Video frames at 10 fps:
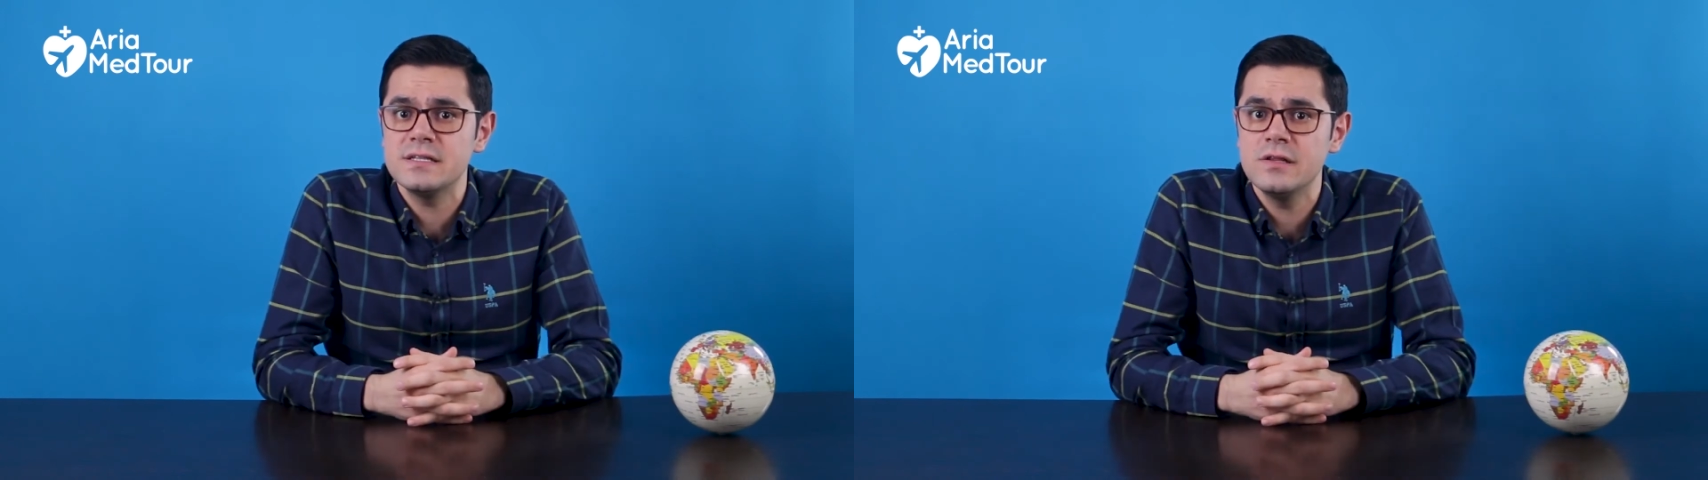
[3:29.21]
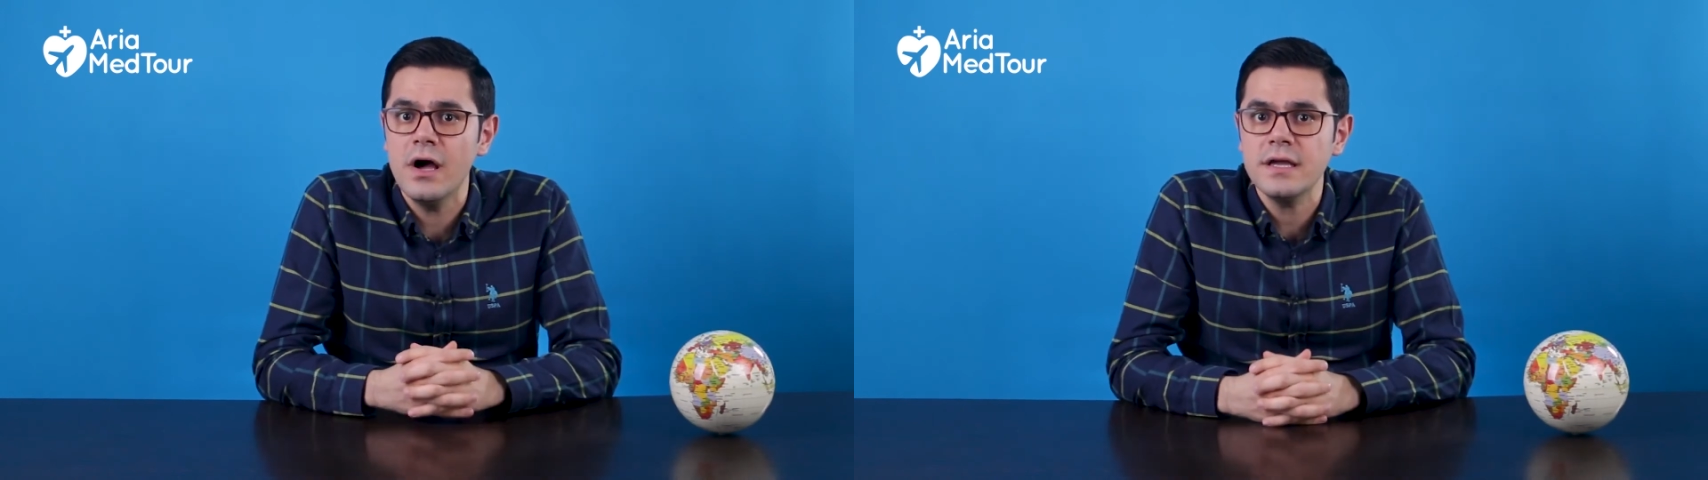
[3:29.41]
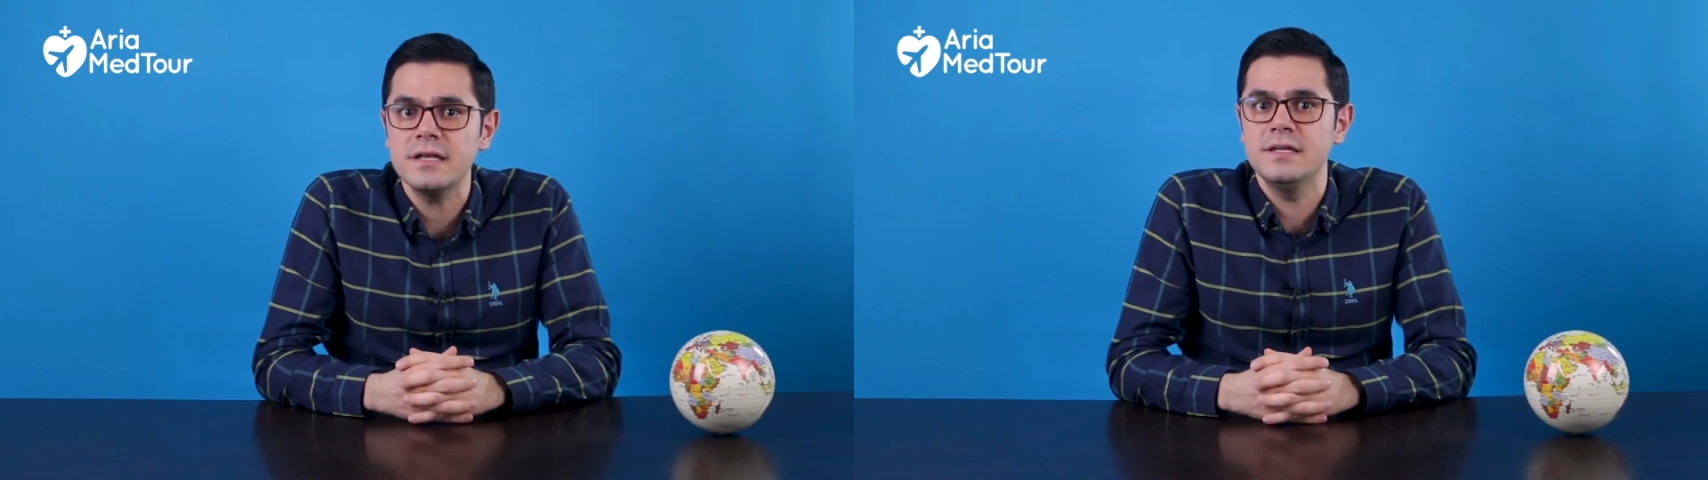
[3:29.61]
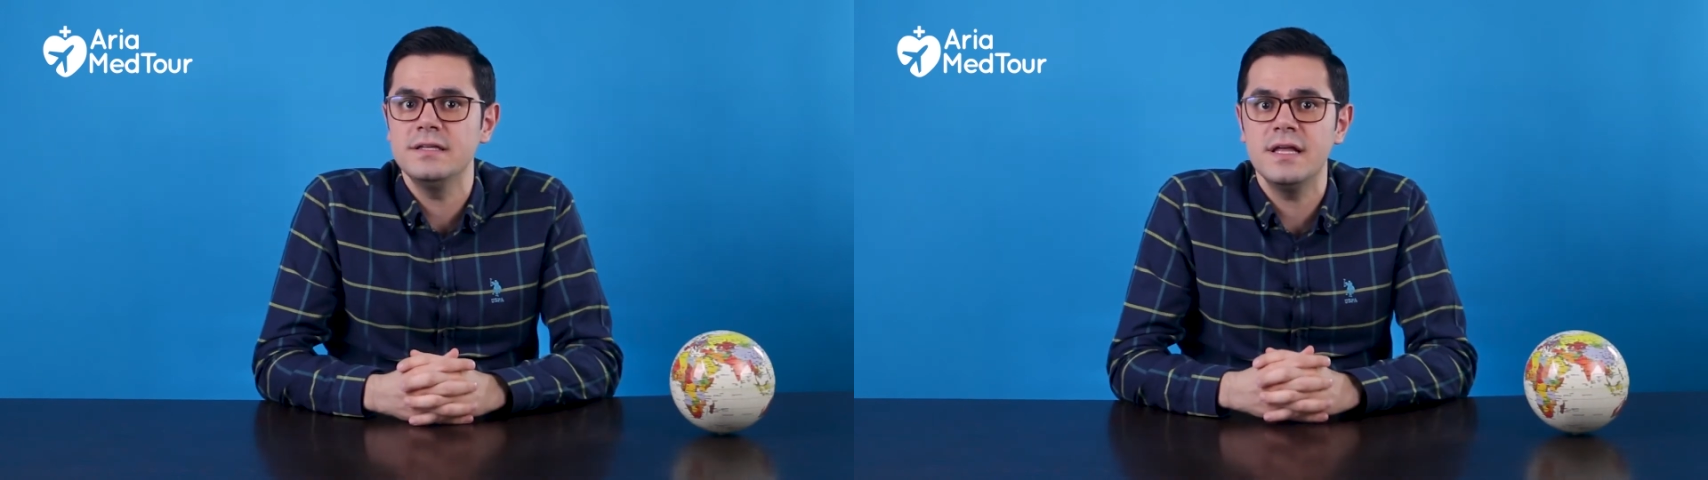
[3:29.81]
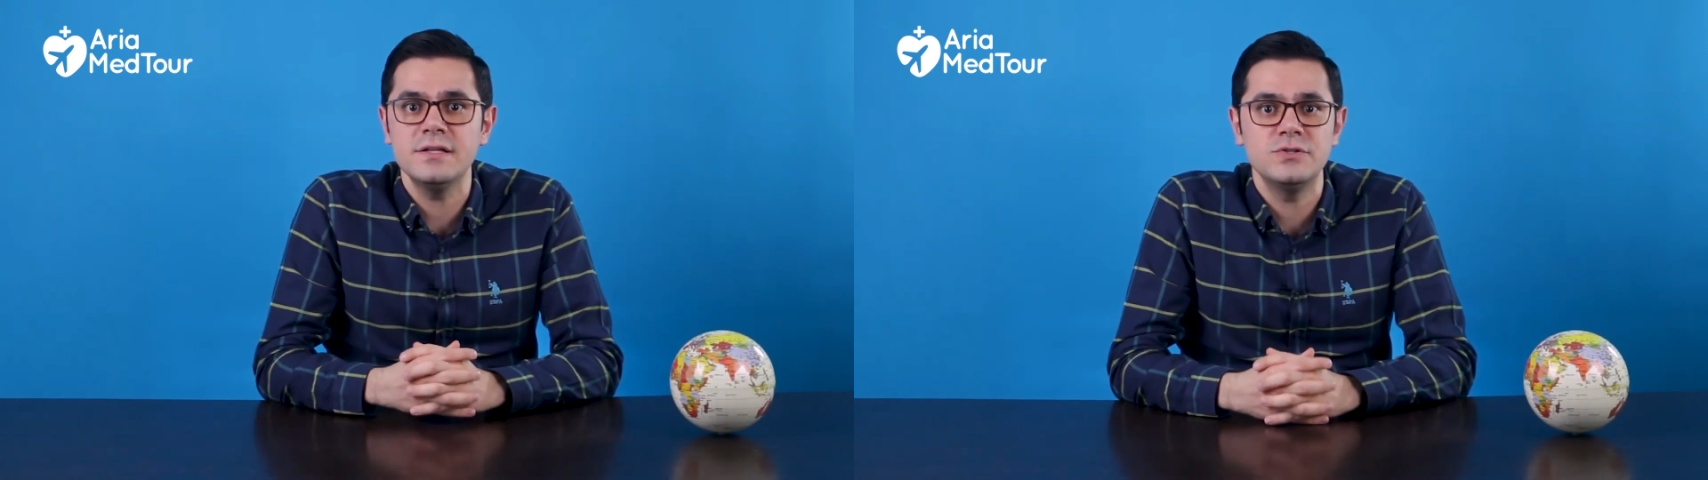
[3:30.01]
likely
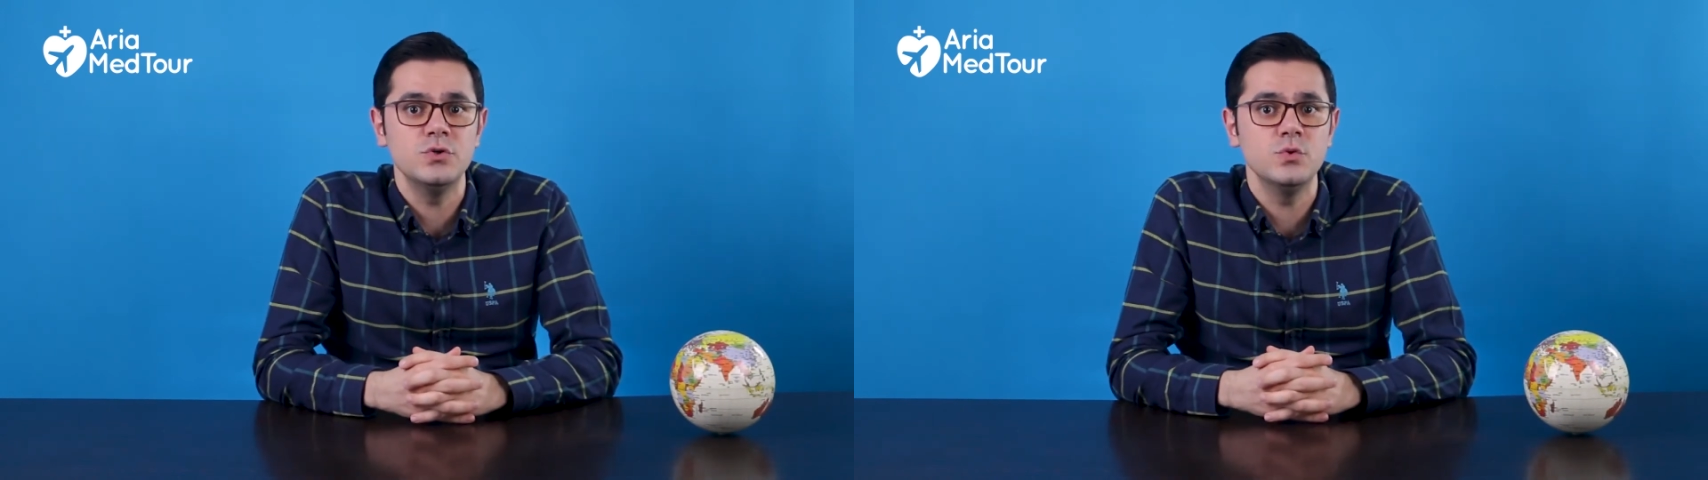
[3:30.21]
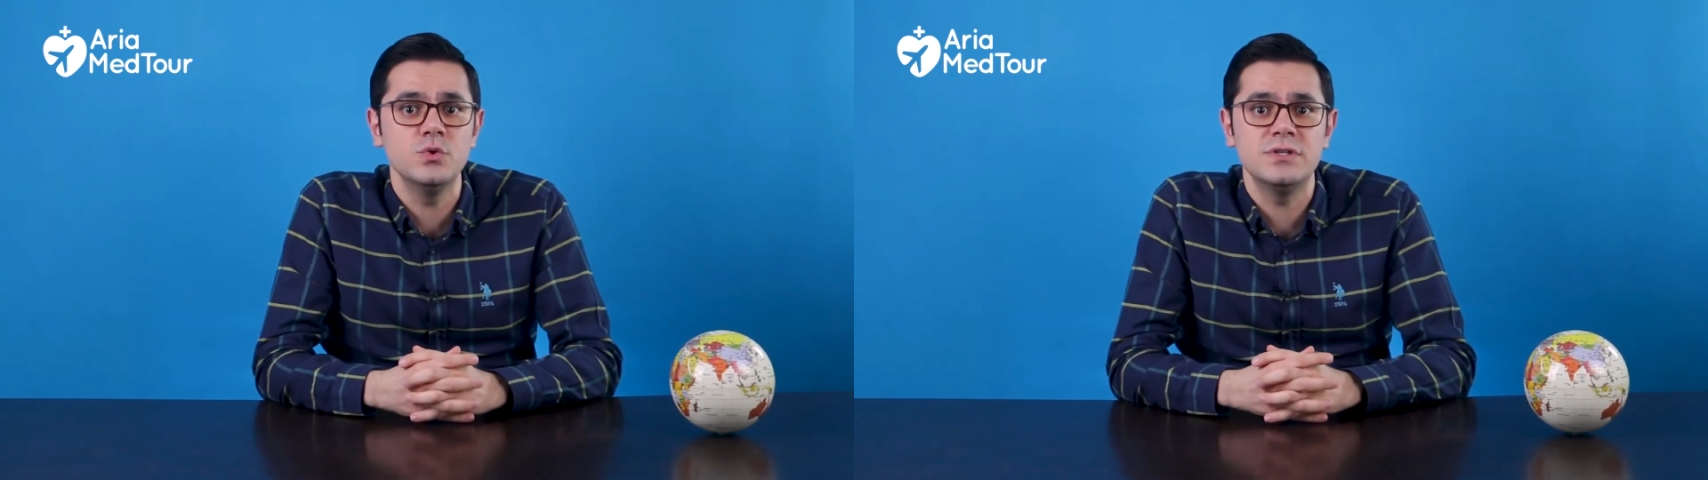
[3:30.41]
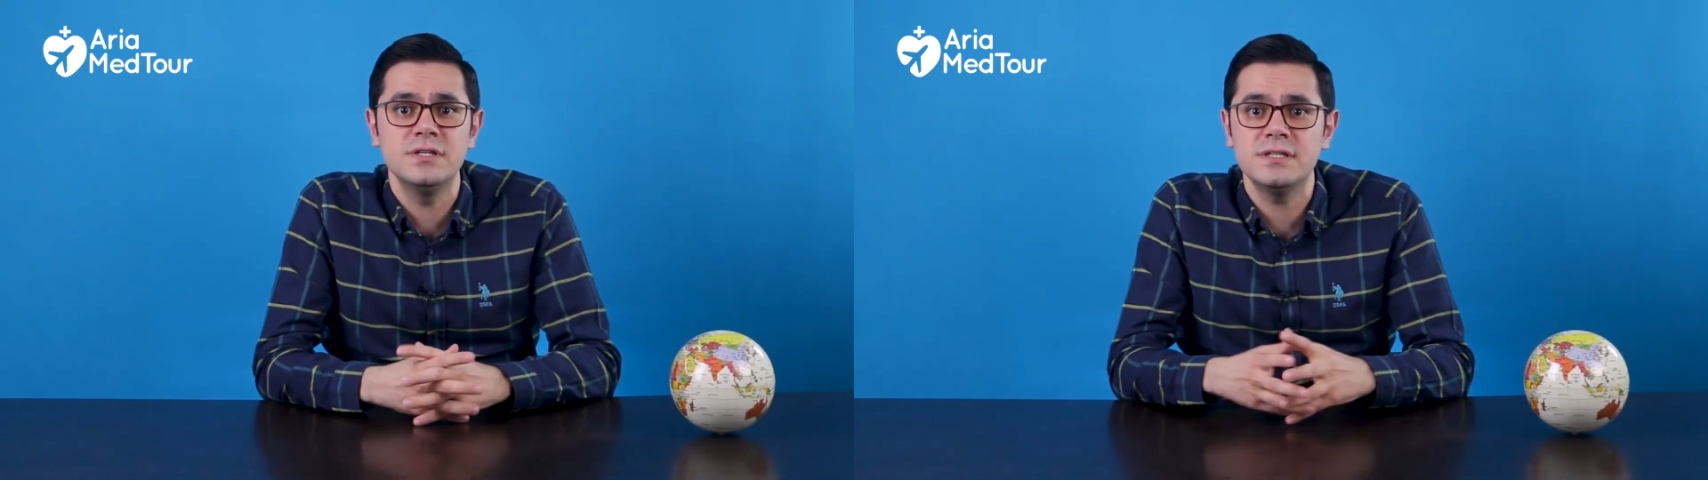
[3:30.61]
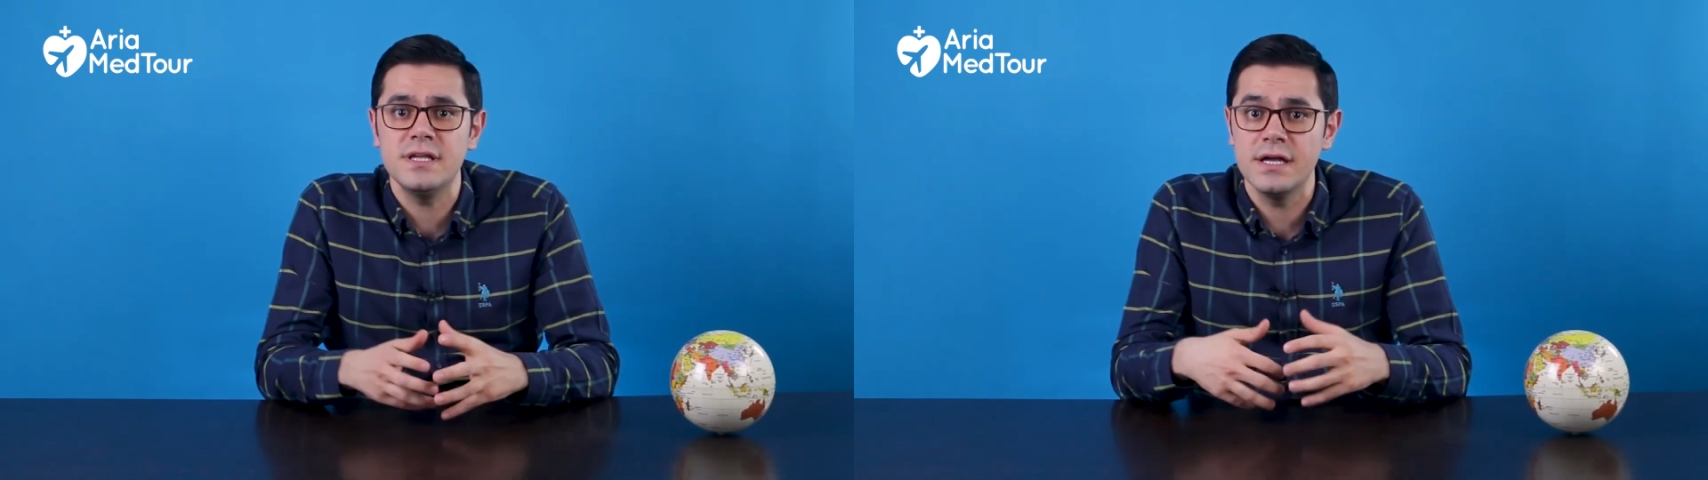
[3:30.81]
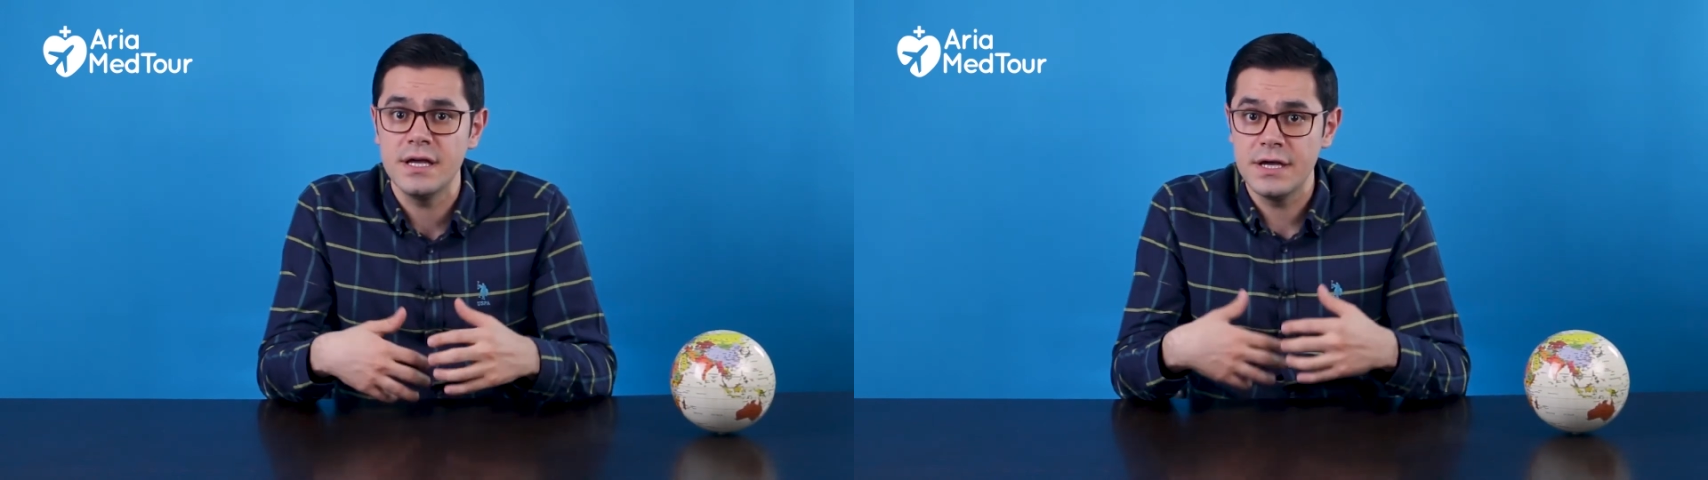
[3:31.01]
that you would need a